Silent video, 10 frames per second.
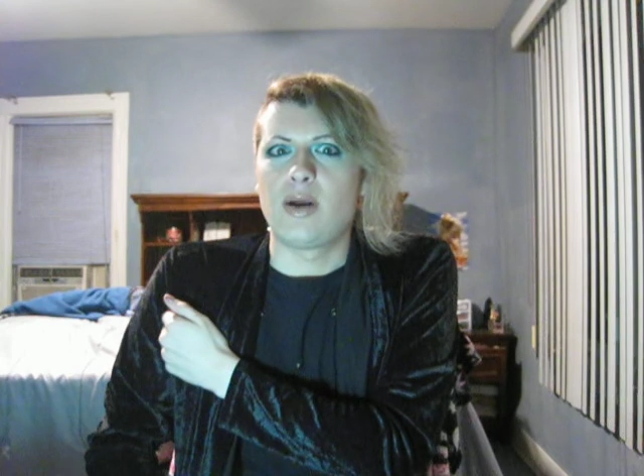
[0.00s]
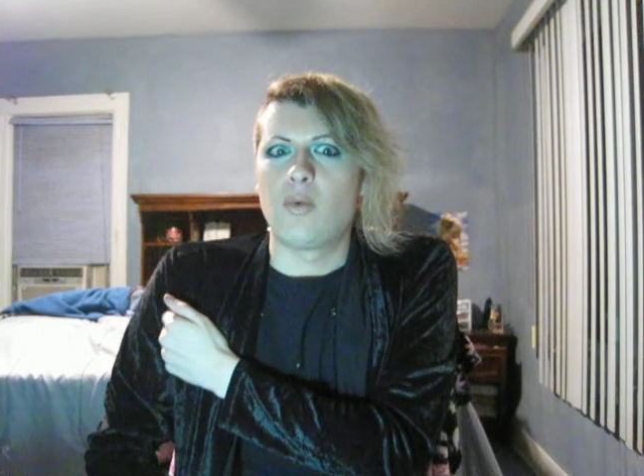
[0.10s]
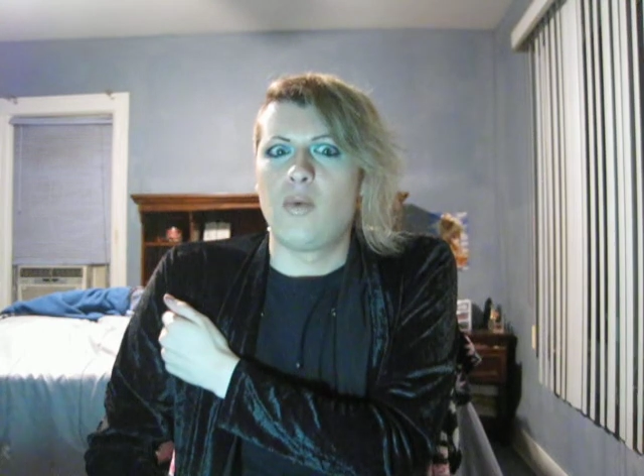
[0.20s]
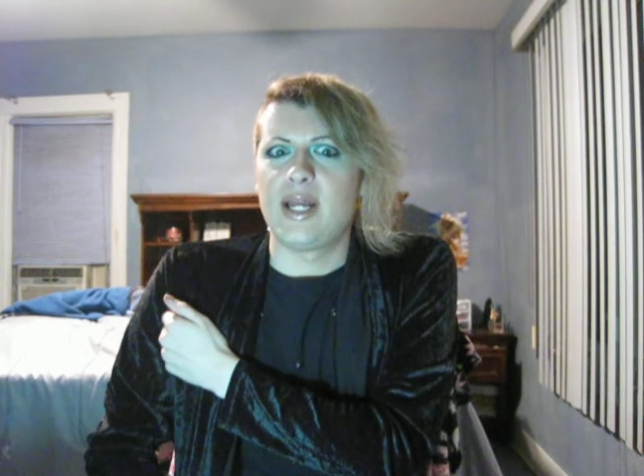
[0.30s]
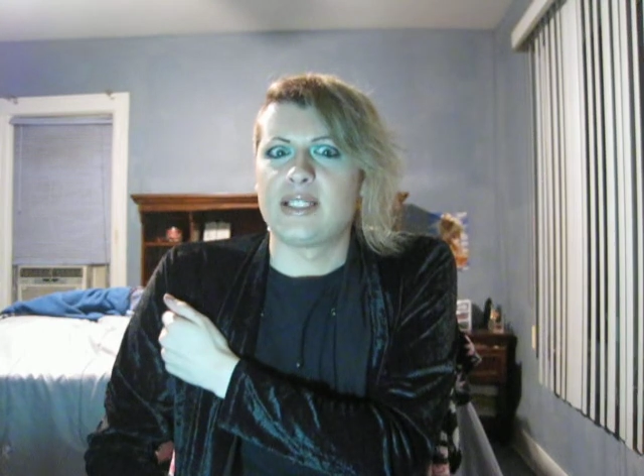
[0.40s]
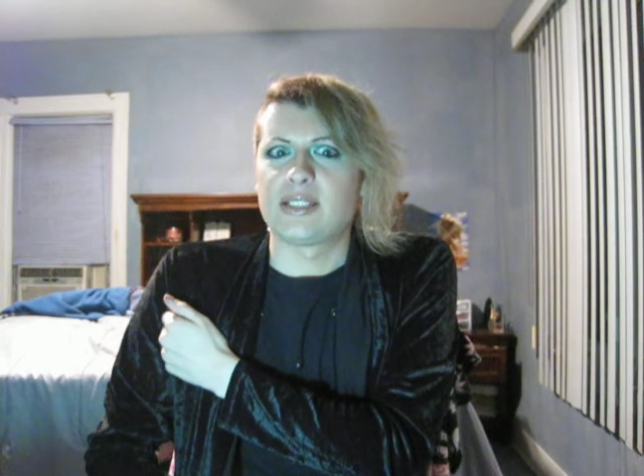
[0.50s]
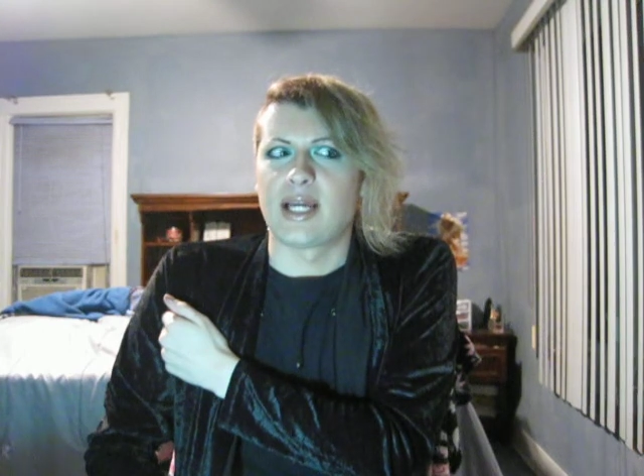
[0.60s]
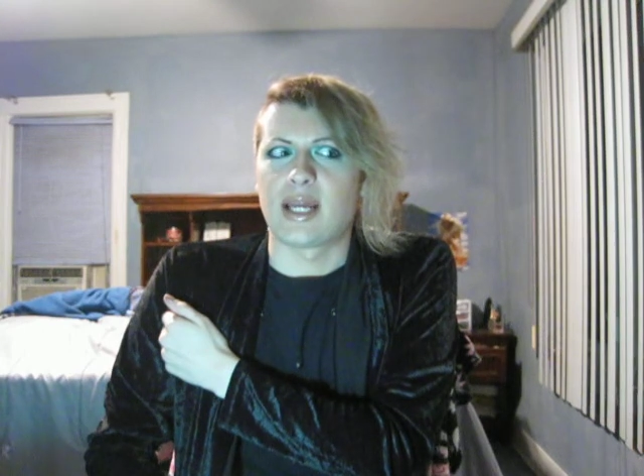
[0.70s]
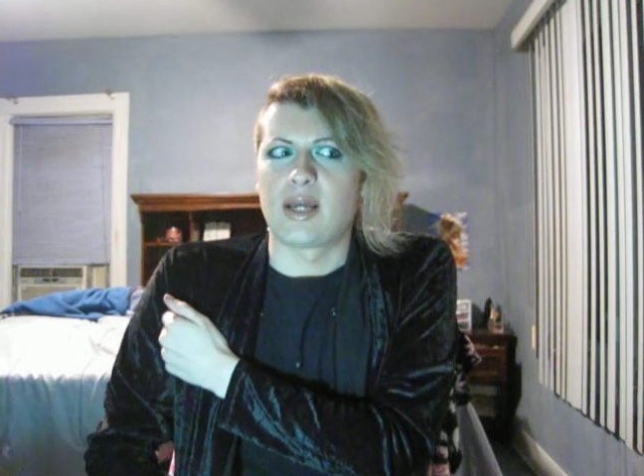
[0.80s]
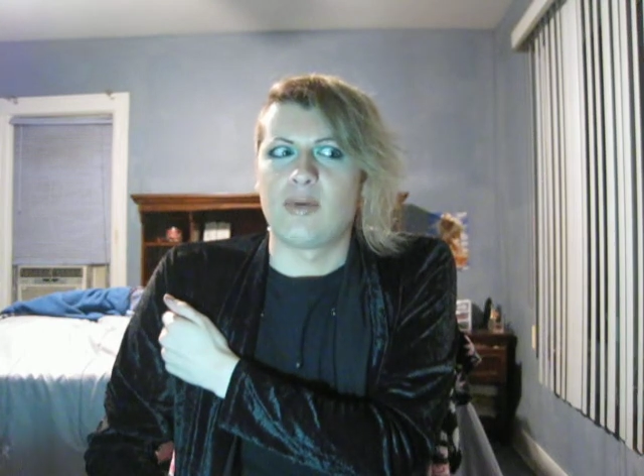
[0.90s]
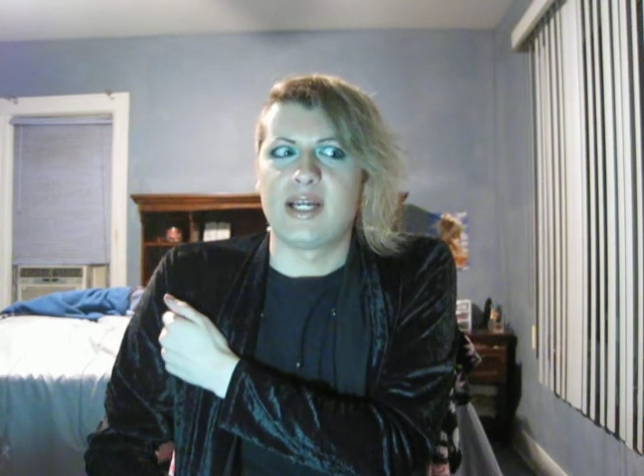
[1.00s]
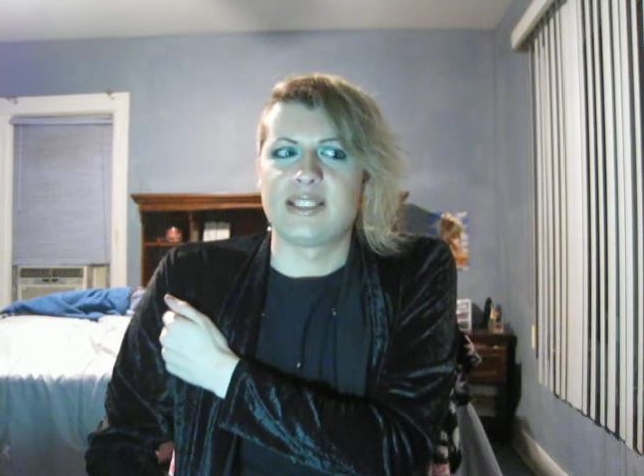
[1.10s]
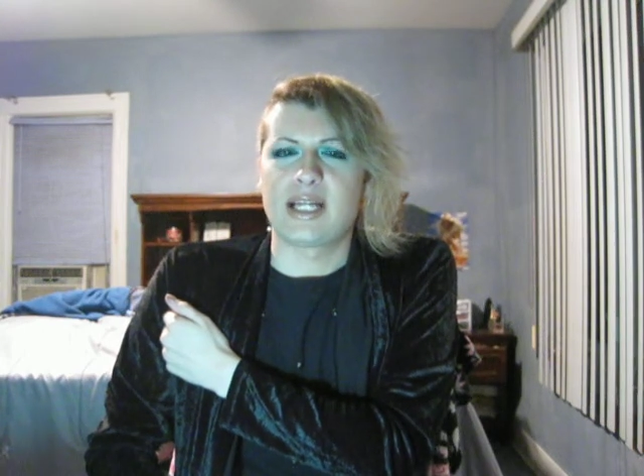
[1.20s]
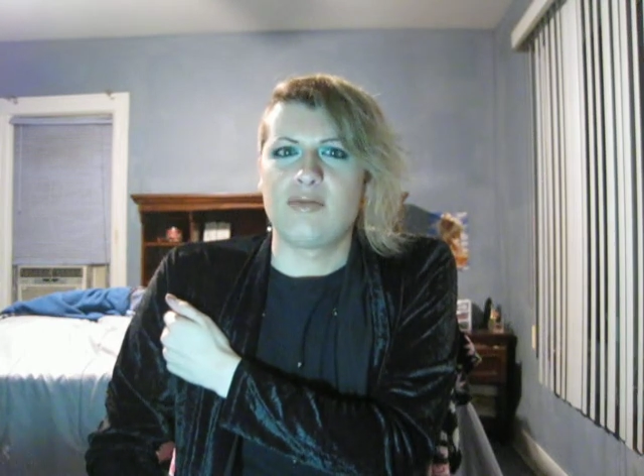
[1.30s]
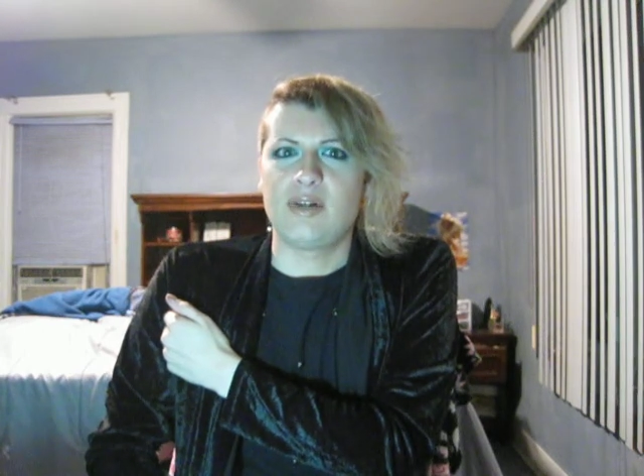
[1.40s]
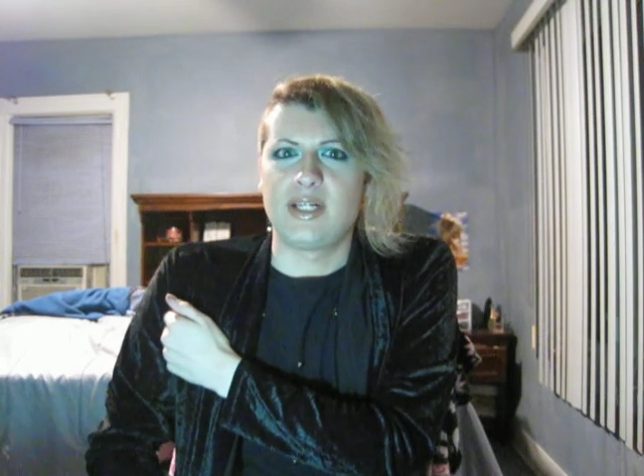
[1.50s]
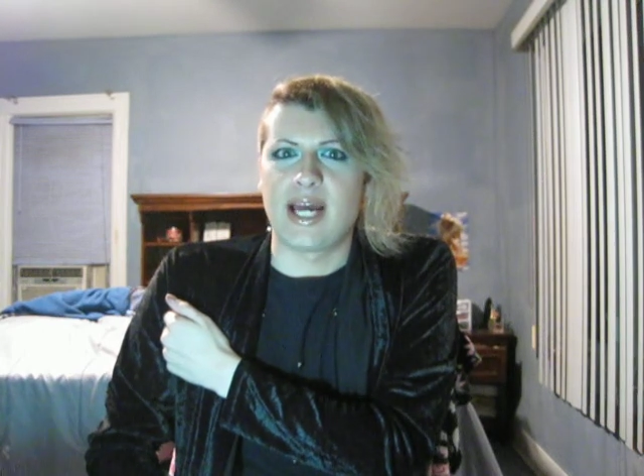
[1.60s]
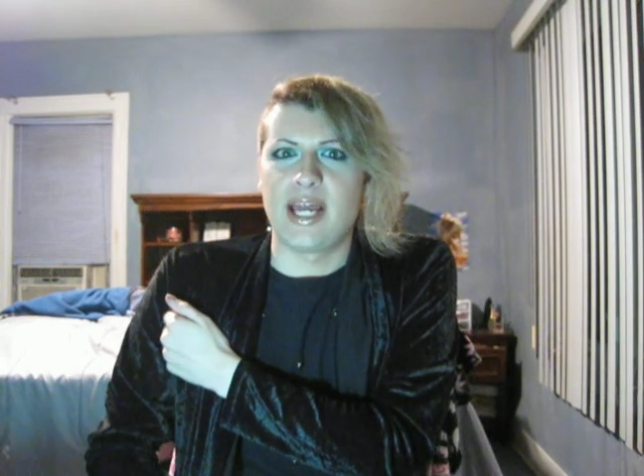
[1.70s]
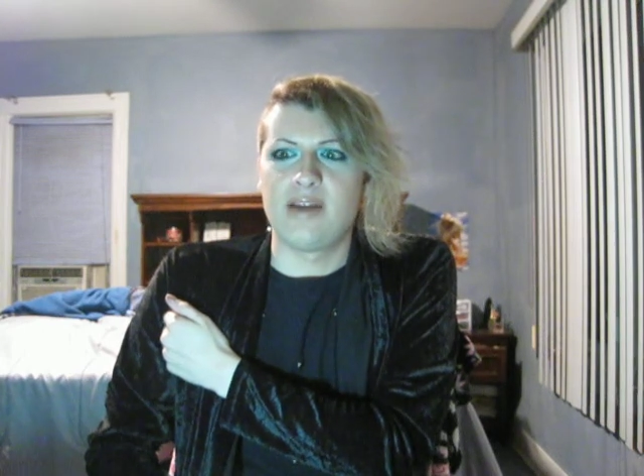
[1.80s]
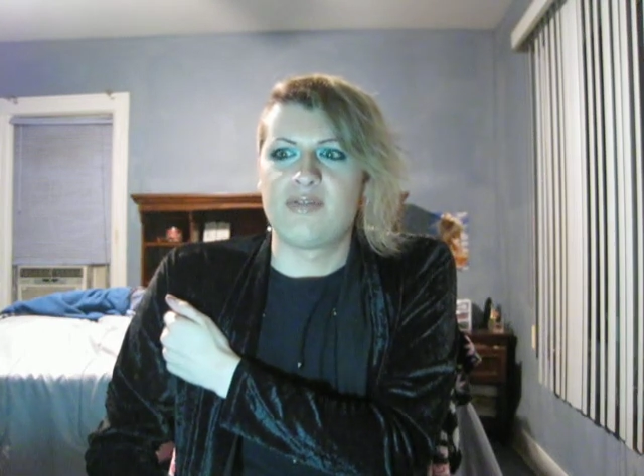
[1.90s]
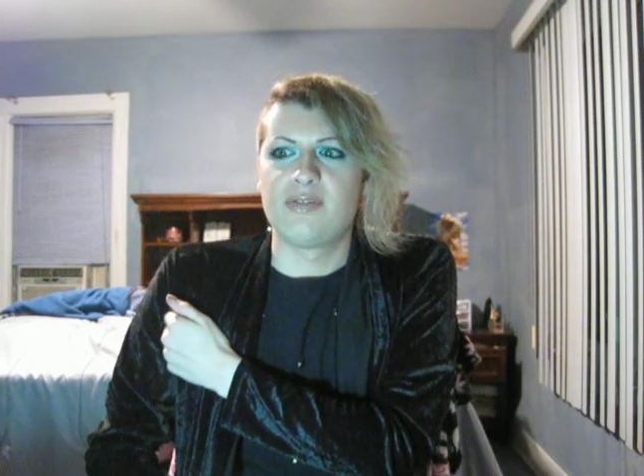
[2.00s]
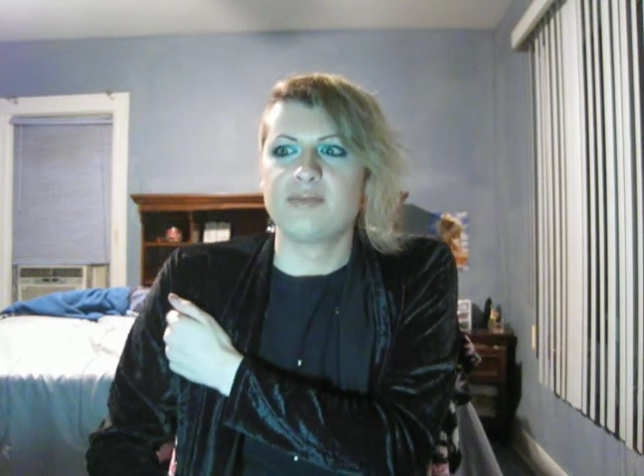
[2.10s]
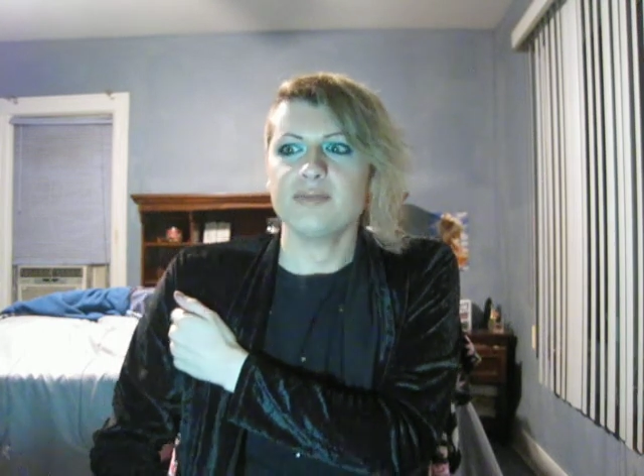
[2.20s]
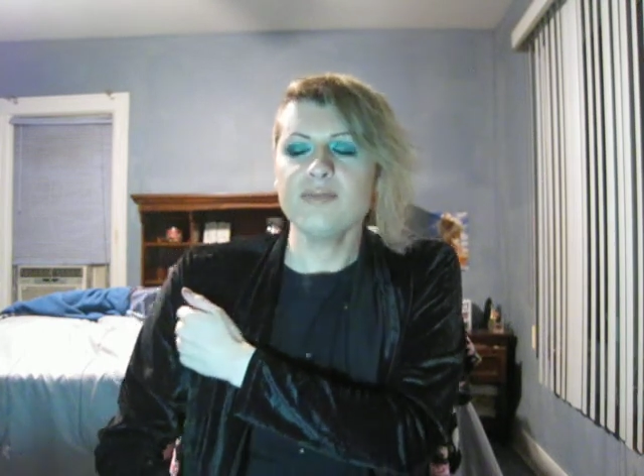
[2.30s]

like, wait a second. We're like, is that a real knife?